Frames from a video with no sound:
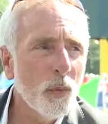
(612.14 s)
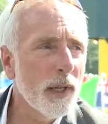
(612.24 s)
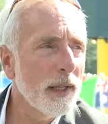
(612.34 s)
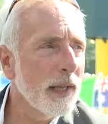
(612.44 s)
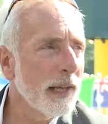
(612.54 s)

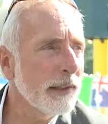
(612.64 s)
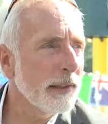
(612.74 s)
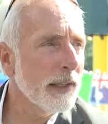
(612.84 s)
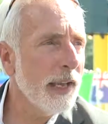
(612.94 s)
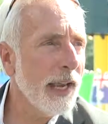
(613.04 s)
Well, I
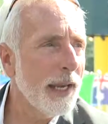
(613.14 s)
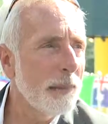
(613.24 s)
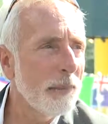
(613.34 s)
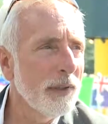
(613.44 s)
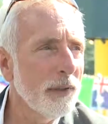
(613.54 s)
think the
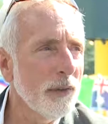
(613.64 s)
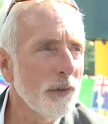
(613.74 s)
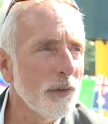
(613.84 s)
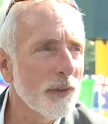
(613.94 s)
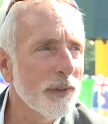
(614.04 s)
game
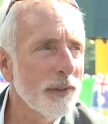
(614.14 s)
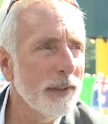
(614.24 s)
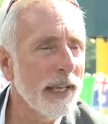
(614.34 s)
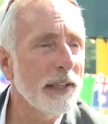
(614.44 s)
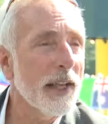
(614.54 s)
is,
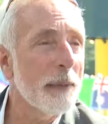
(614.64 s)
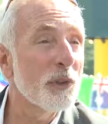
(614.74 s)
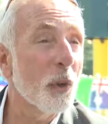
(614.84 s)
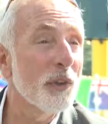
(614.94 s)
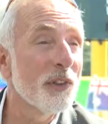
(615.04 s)
the end game is
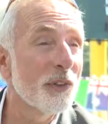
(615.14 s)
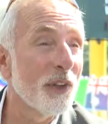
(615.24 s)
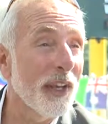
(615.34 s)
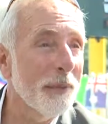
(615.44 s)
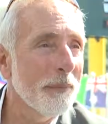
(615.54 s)
always the
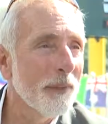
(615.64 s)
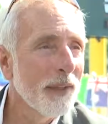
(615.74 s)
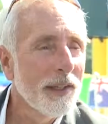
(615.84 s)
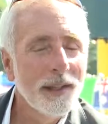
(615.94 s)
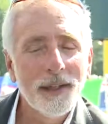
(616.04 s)
same.
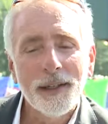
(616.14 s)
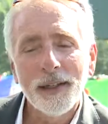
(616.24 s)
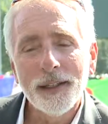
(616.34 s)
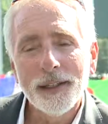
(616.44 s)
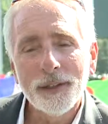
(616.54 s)

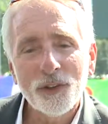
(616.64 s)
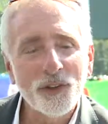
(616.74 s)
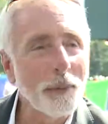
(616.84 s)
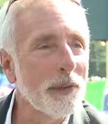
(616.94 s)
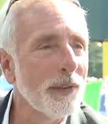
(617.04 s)
Uh,
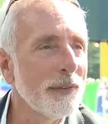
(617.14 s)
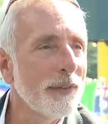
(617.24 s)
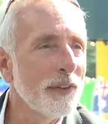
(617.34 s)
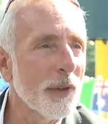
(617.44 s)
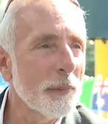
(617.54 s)
some of the,
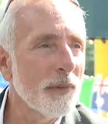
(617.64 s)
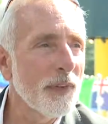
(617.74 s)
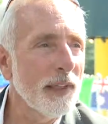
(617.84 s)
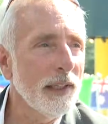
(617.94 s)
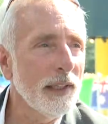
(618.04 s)
some of
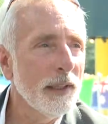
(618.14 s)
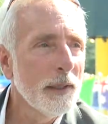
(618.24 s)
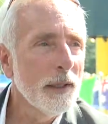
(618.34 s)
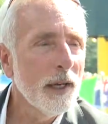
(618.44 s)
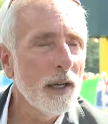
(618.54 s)
the,
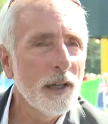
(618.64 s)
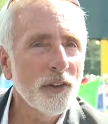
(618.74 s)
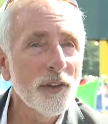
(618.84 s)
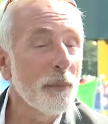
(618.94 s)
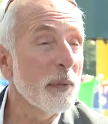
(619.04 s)
uh,
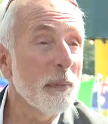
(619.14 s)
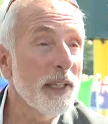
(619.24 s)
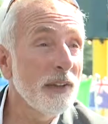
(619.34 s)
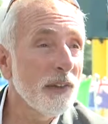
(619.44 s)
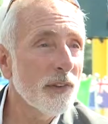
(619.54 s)
some of the
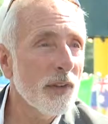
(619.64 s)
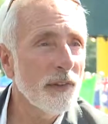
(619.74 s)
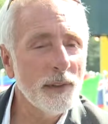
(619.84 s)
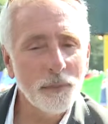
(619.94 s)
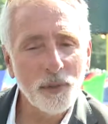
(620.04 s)
pieces
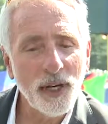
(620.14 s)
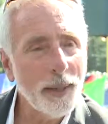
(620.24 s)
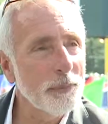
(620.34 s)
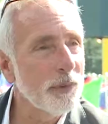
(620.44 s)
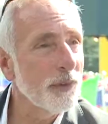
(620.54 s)
of it
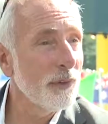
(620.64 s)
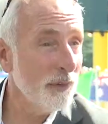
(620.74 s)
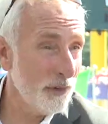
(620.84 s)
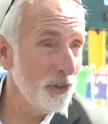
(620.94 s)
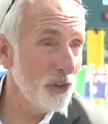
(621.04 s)
perhaps
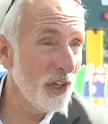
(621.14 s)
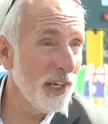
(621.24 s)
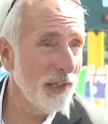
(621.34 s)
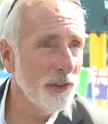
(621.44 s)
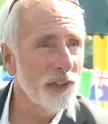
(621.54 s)

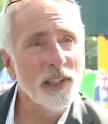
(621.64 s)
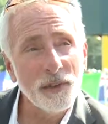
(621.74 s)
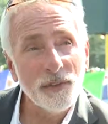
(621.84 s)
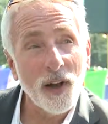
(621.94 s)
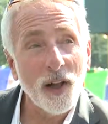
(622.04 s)
change, they
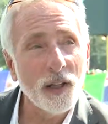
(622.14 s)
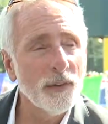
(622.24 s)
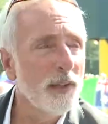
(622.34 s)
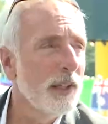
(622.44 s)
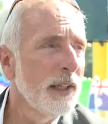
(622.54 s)
evolve.
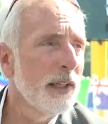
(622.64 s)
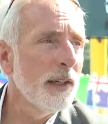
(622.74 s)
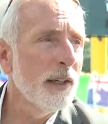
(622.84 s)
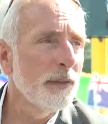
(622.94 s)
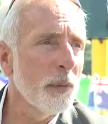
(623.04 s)

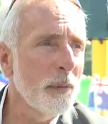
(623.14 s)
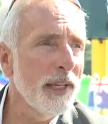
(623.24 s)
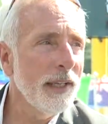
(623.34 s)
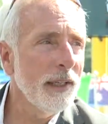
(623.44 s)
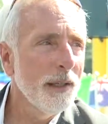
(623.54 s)
Uh, for
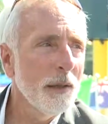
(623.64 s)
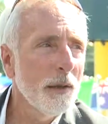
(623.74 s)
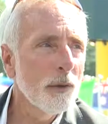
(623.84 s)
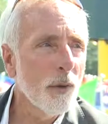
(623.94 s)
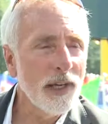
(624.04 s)
me,
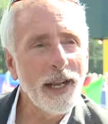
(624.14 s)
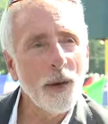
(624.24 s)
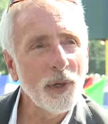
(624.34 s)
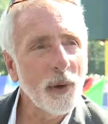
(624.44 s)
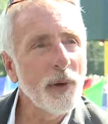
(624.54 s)
right
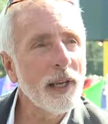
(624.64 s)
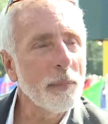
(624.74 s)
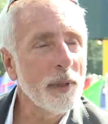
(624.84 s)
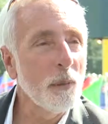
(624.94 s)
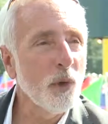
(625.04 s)
now when I wake
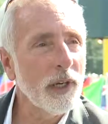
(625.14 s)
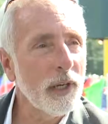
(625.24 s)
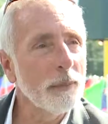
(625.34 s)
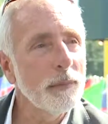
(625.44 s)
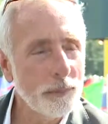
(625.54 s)
up in the morning,
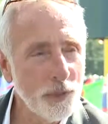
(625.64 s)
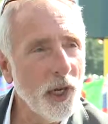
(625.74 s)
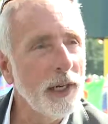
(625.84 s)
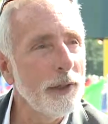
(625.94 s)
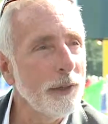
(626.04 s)
I'm
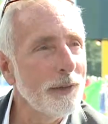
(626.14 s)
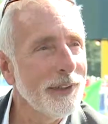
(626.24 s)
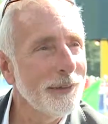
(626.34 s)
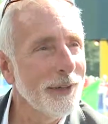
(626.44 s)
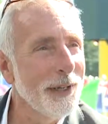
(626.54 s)
tired for
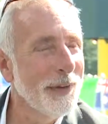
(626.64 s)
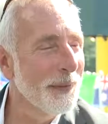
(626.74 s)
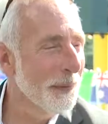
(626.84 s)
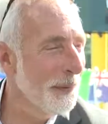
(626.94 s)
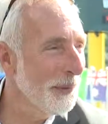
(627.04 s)
getting ready for
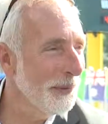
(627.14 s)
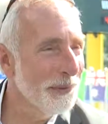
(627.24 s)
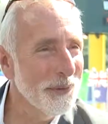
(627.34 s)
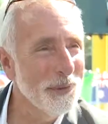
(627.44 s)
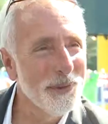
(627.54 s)
the World
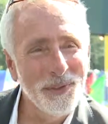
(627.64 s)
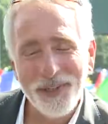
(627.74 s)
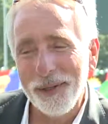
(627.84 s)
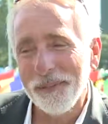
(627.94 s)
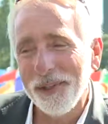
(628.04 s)
Junior
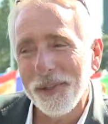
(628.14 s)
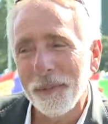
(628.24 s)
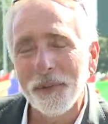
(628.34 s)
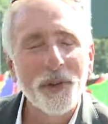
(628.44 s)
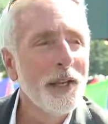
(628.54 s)

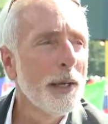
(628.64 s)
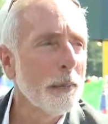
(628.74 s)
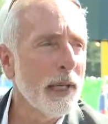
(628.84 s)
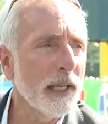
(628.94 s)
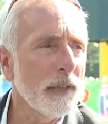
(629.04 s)
Championships.
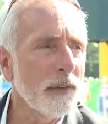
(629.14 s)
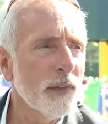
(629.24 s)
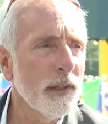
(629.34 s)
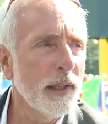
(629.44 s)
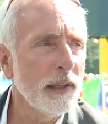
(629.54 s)
But I can
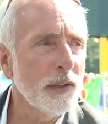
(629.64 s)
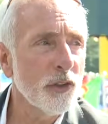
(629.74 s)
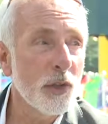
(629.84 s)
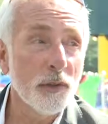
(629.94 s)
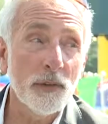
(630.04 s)
say that in
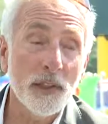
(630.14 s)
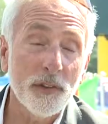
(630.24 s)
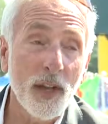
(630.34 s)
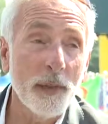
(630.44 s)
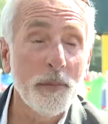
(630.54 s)
terms of an
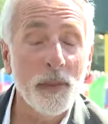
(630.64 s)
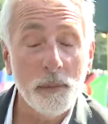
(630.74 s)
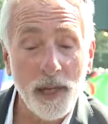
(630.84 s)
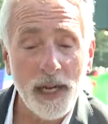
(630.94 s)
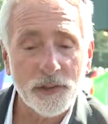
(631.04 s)
excitement, a
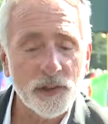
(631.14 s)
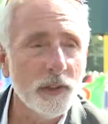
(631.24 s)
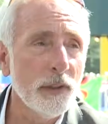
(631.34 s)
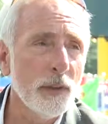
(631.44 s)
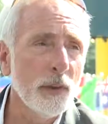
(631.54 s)
passion,
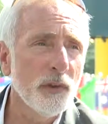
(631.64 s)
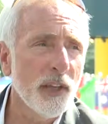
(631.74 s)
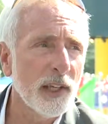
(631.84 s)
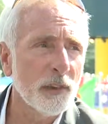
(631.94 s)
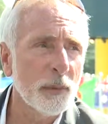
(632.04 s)
an
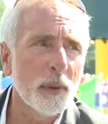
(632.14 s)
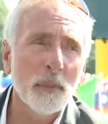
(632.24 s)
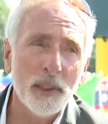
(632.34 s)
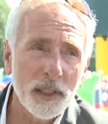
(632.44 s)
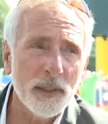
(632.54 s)
enthusiasm, and a
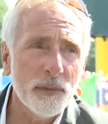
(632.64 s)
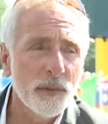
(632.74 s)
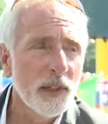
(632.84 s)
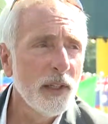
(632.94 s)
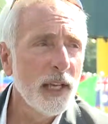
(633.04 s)
belief,
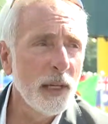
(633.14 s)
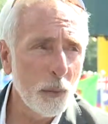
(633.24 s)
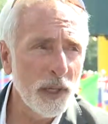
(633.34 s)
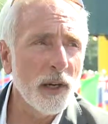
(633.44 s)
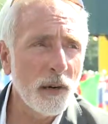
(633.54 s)
and
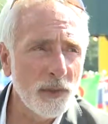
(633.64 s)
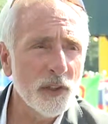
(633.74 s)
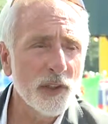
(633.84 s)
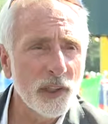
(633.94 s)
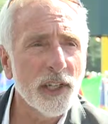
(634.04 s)
where our
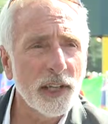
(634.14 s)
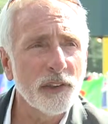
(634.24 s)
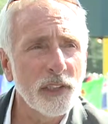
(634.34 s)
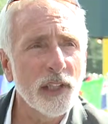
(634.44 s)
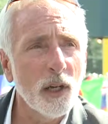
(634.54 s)
vision can
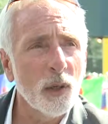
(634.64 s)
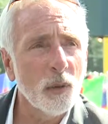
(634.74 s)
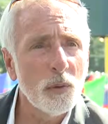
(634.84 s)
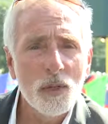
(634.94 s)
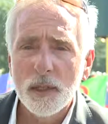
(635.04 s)
actually go,